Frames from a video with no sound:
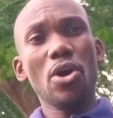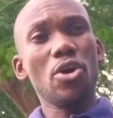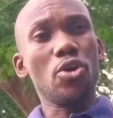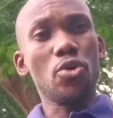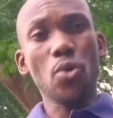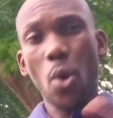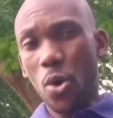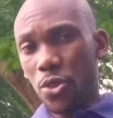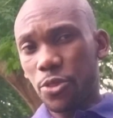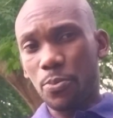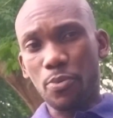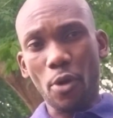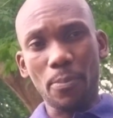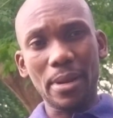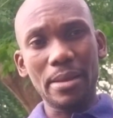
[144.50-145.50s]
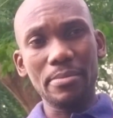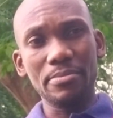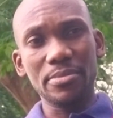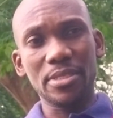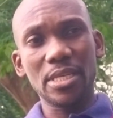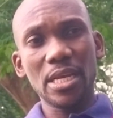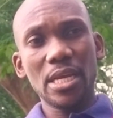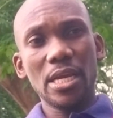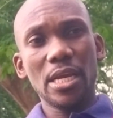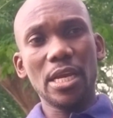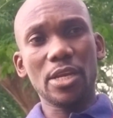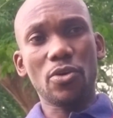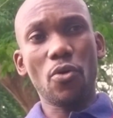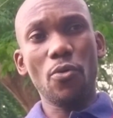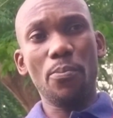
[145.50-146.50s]
growth problems.
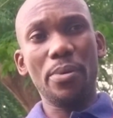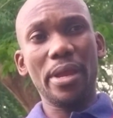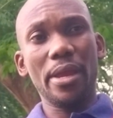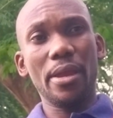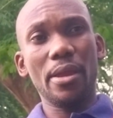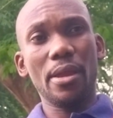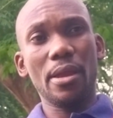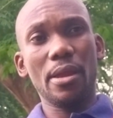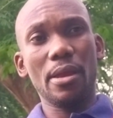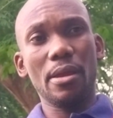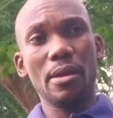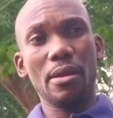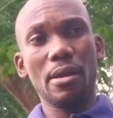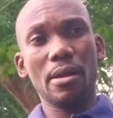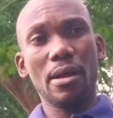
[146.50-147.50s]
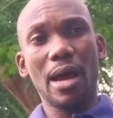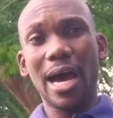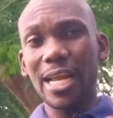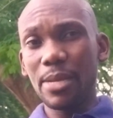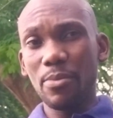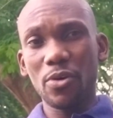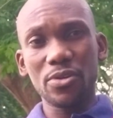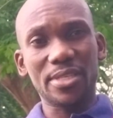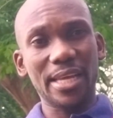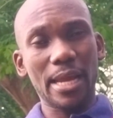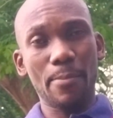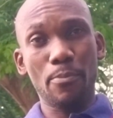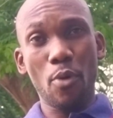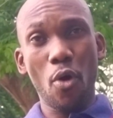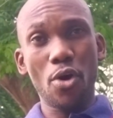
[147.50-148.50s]
It could be animals that
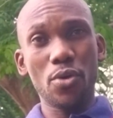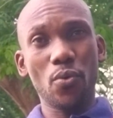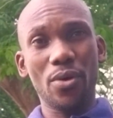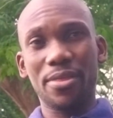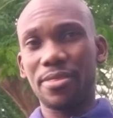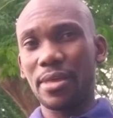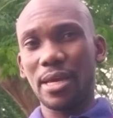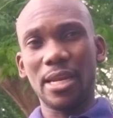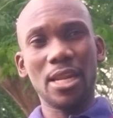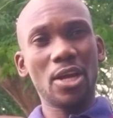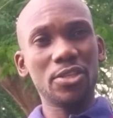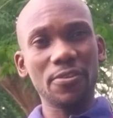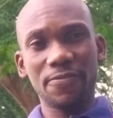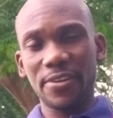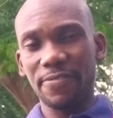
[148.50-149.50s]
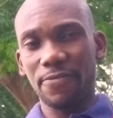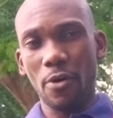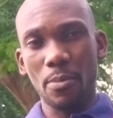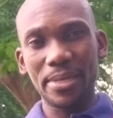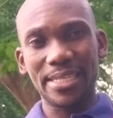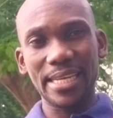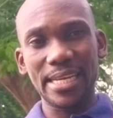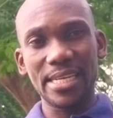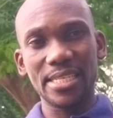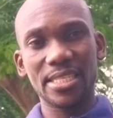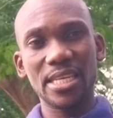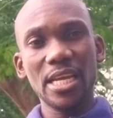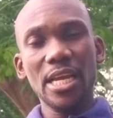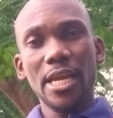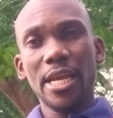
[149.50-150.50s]
are born with a lot of deformities.
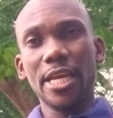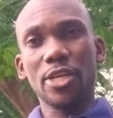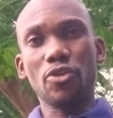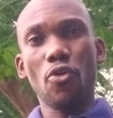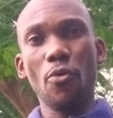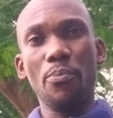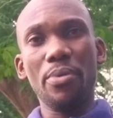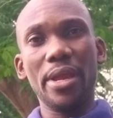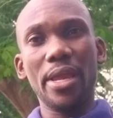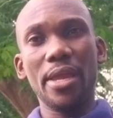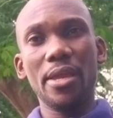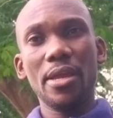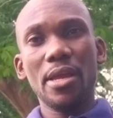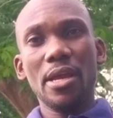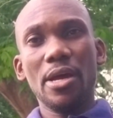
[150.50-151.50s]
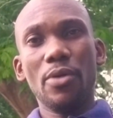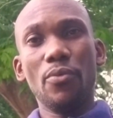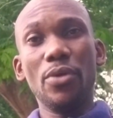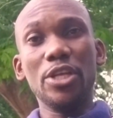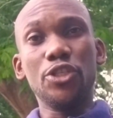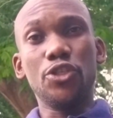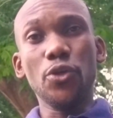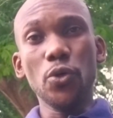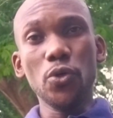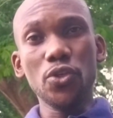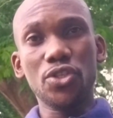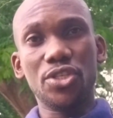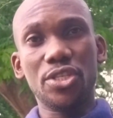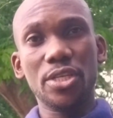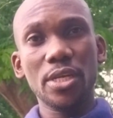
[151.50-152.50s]
It could be
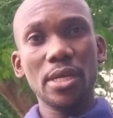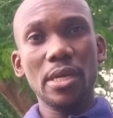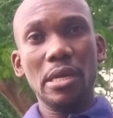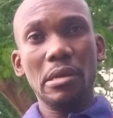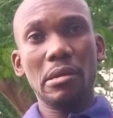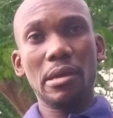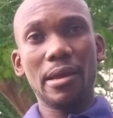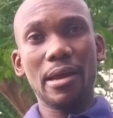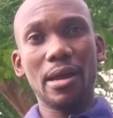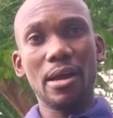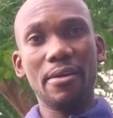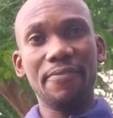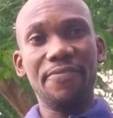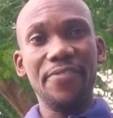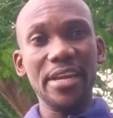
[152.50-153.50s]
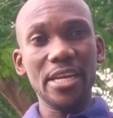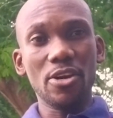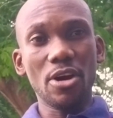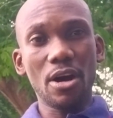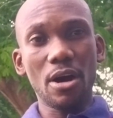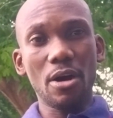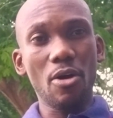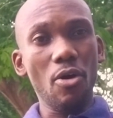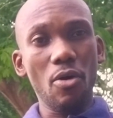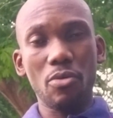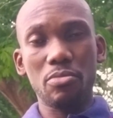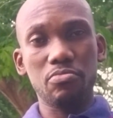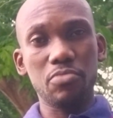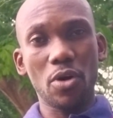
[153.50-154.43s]
reduced vigor or